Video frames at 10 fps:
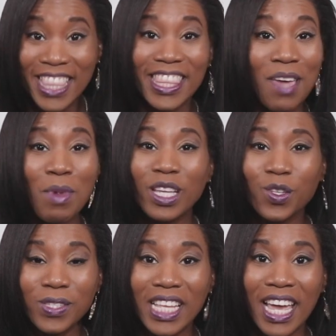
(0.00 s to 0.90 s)
They made
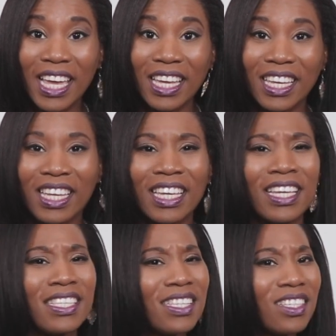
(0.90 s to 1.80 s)
you say,
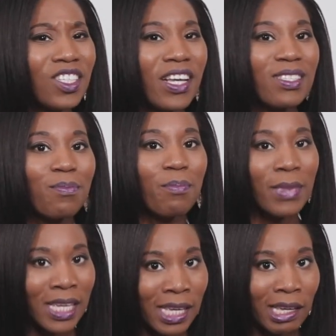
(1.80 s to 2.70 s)
is it just
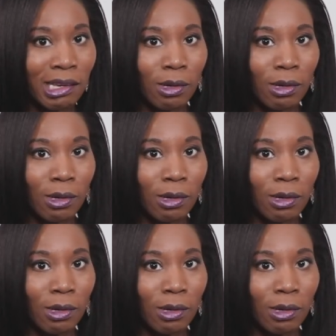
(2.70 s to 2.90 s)
me,